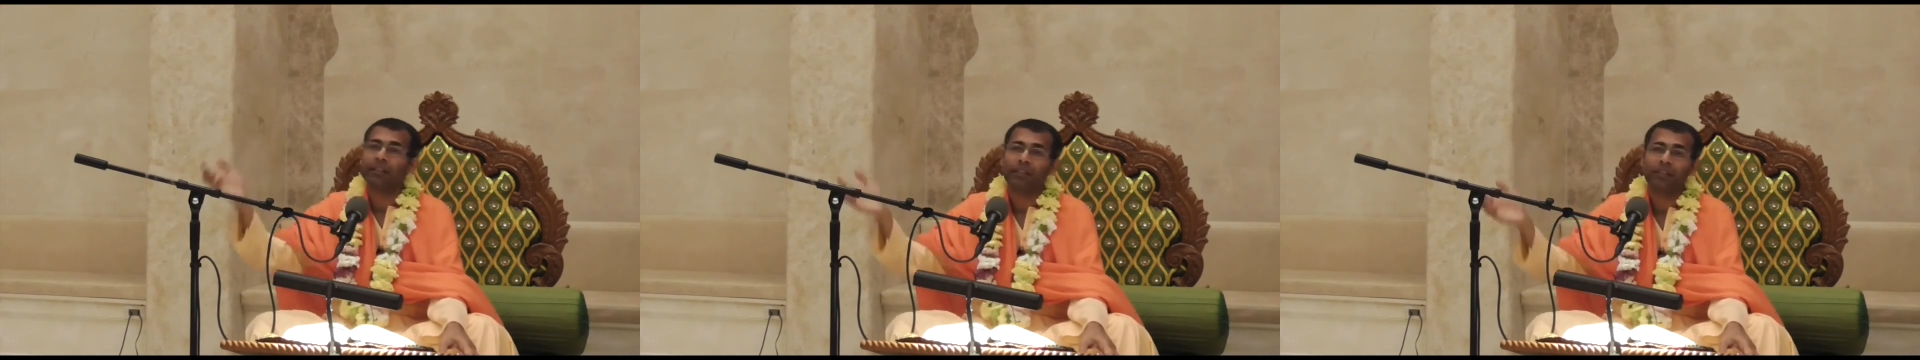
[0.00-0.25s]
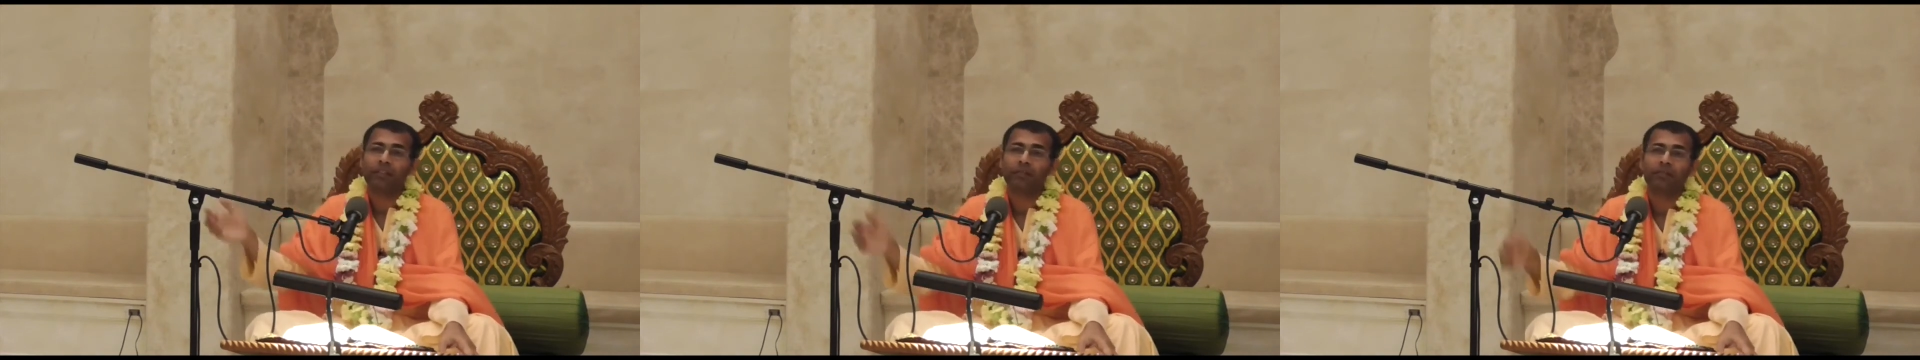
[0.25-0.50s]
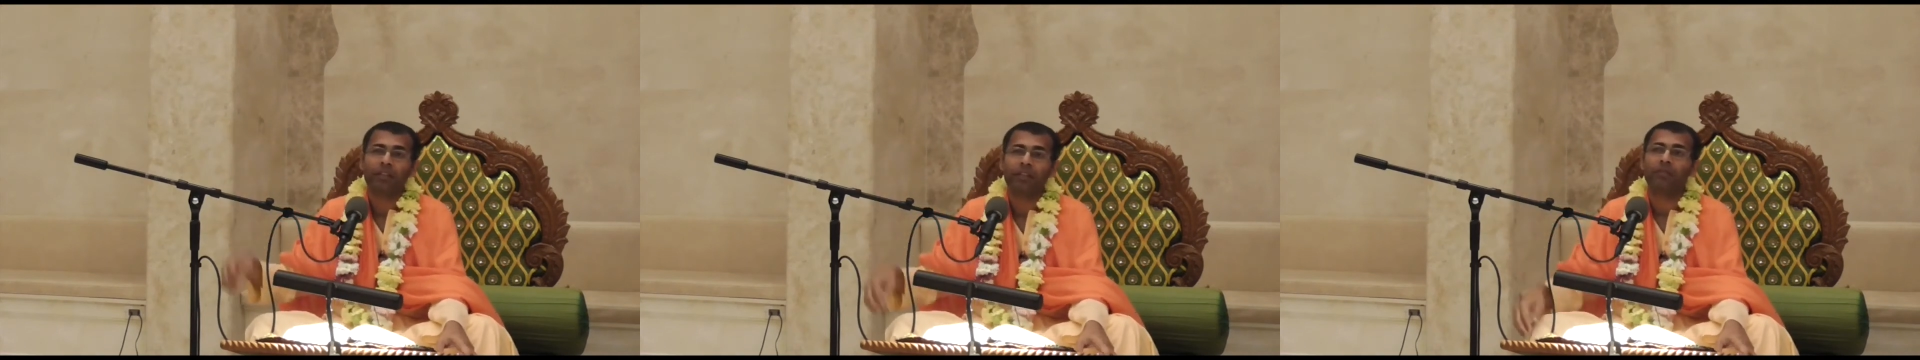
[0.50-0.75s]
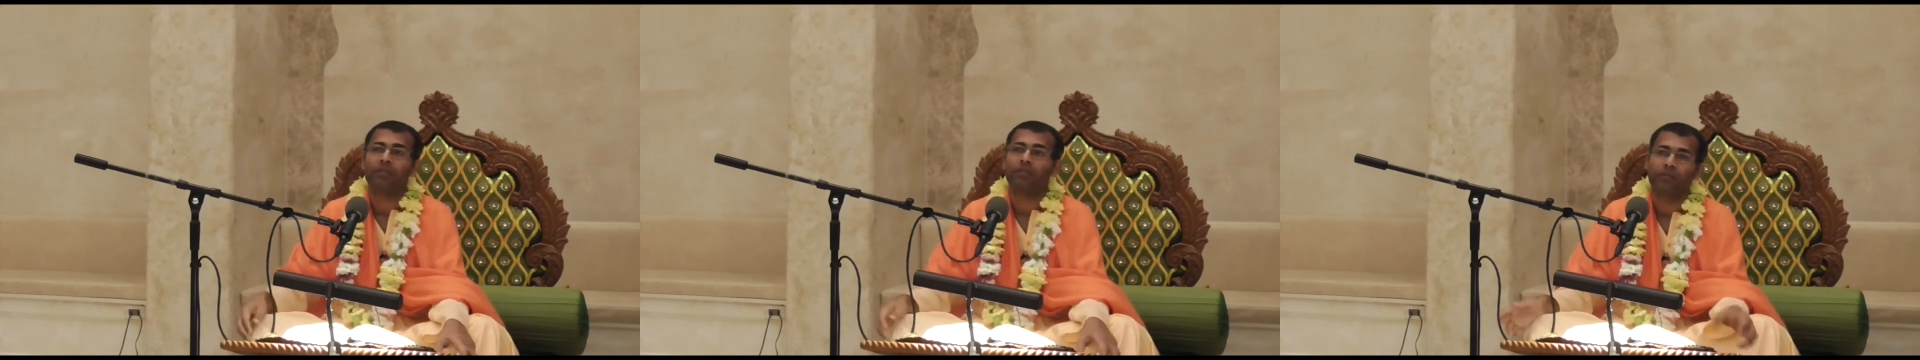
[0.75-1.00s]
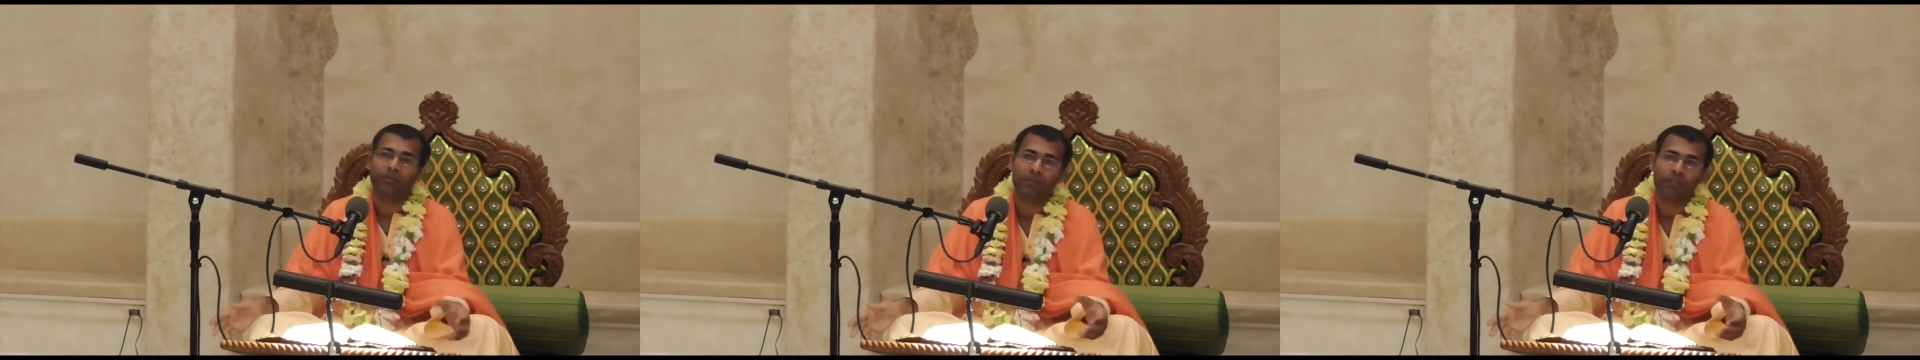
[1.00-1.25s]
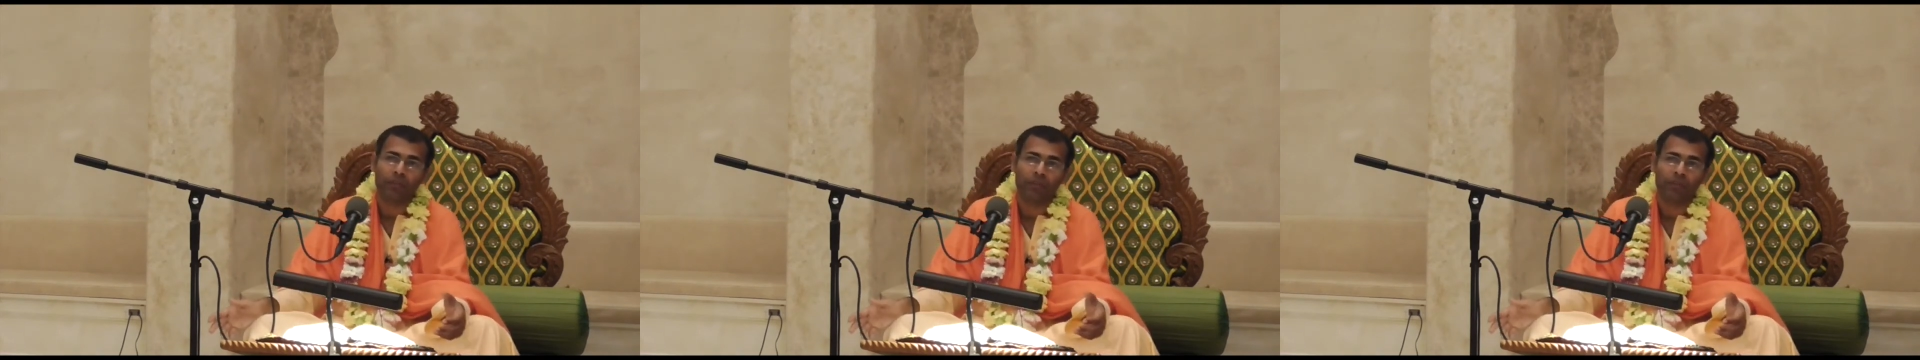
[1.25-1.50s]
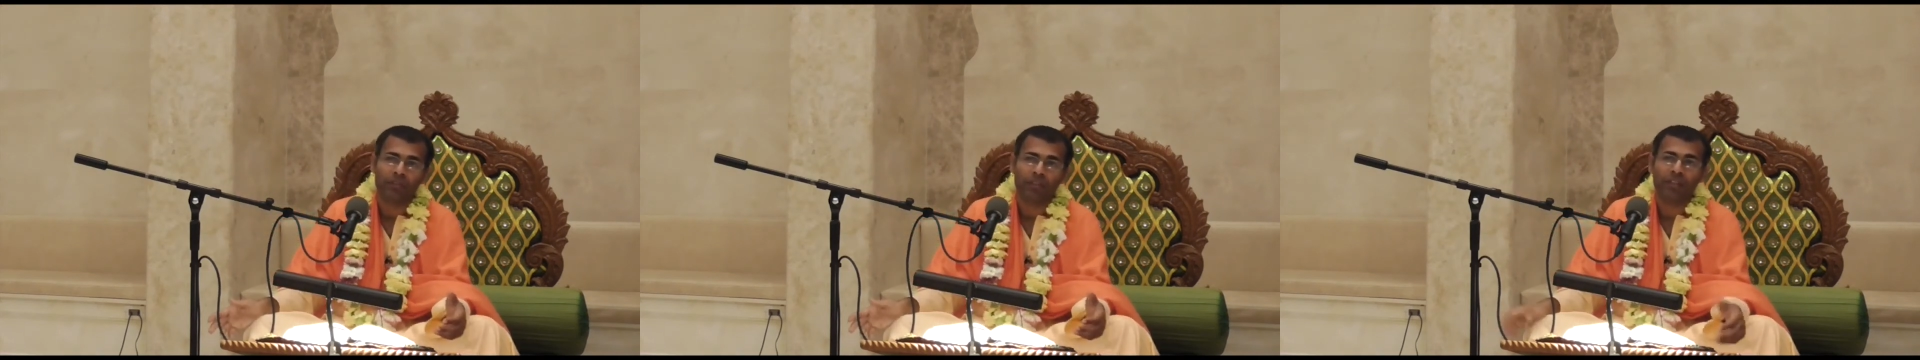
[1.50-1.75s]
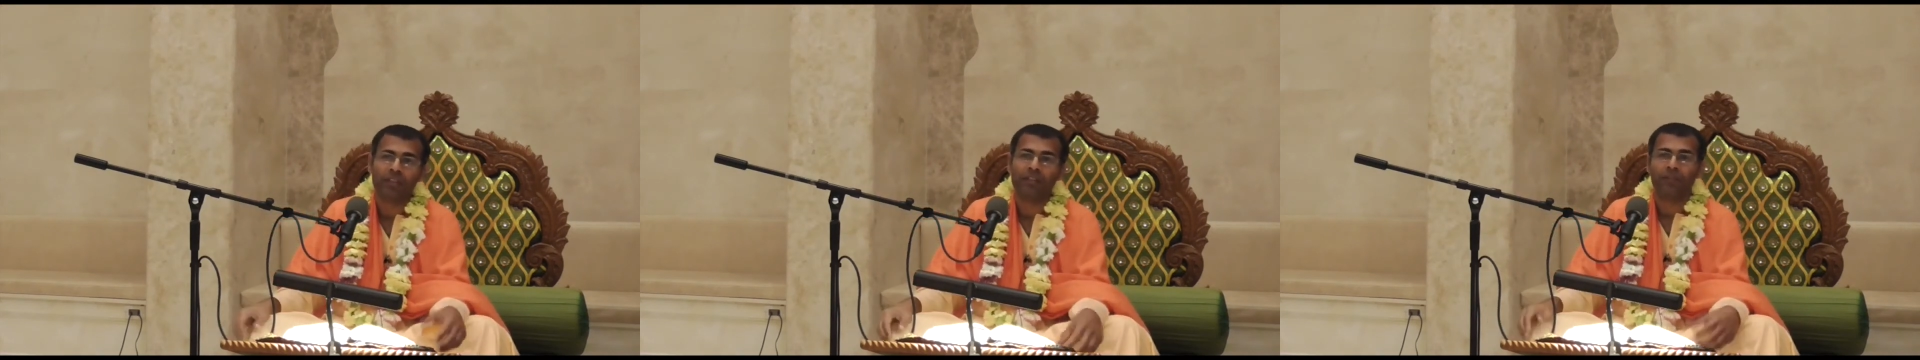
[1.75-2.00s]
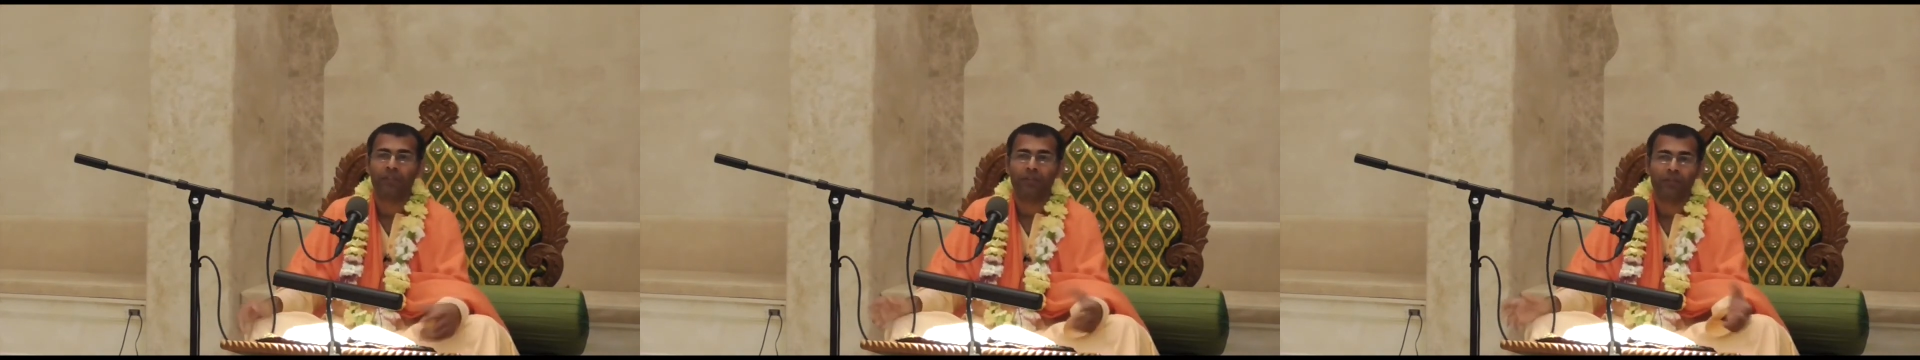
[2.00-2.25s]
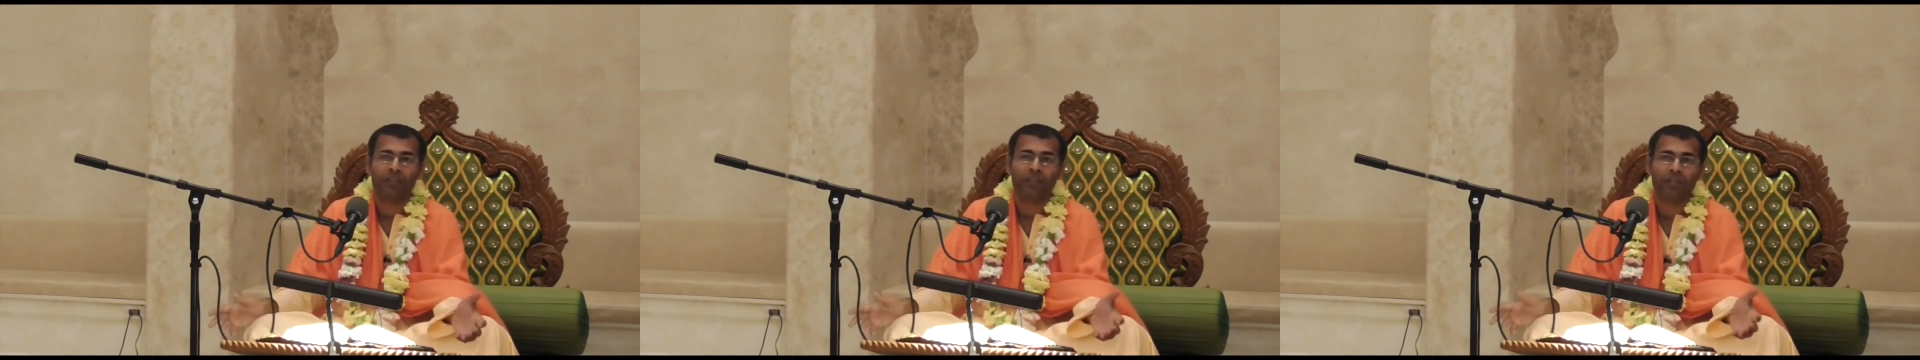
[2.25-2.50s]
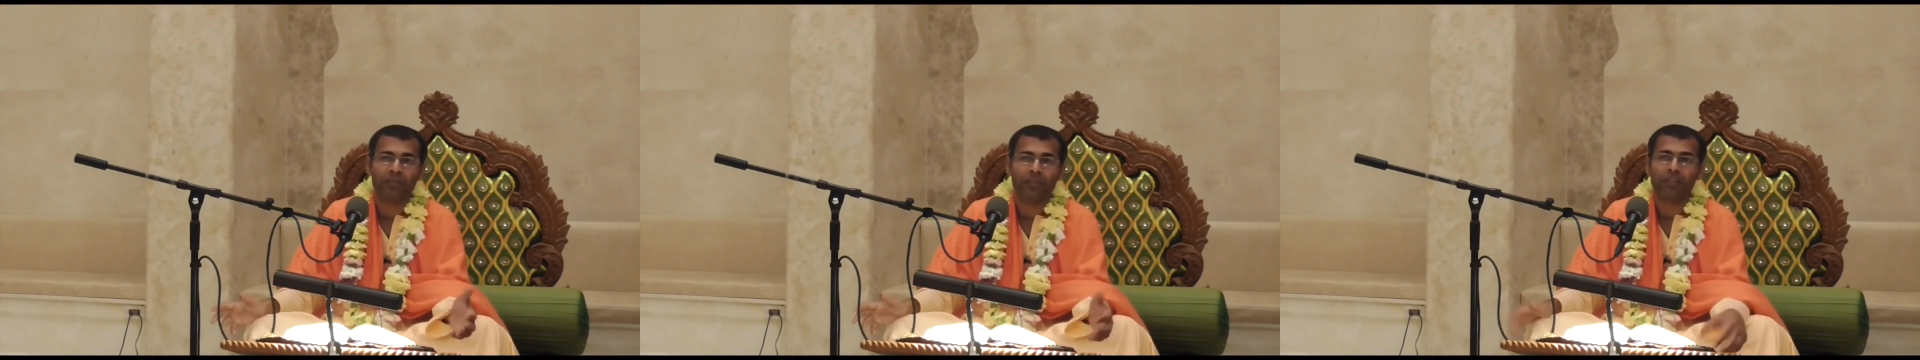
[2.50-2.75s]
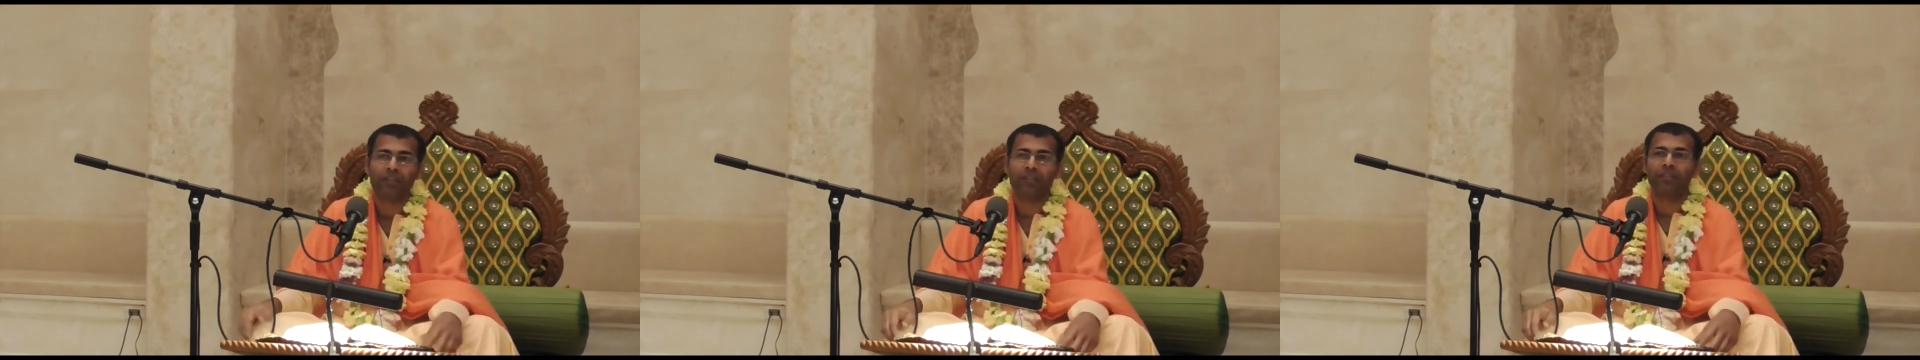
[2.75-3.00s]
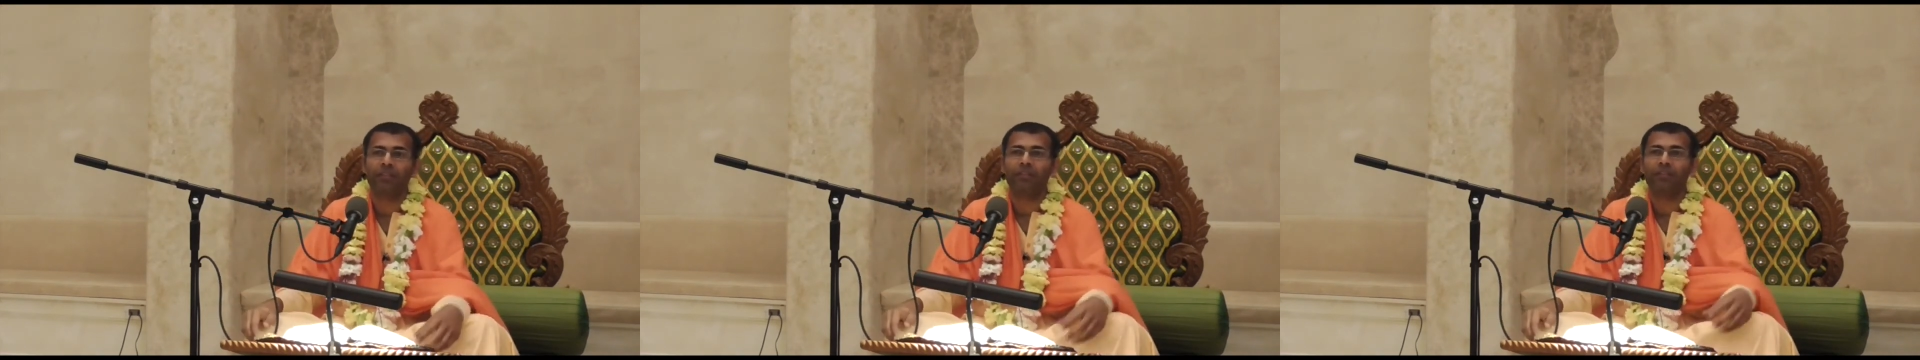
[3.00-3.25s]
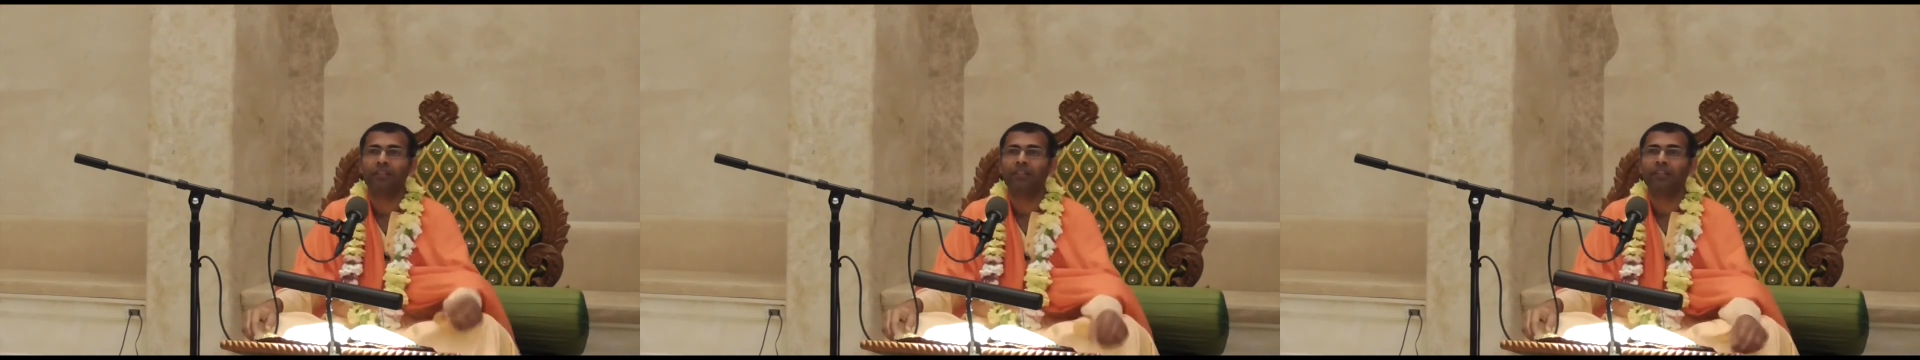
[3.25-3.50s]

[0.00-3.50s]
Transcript: And then sometimes we lose courage, we lose determination.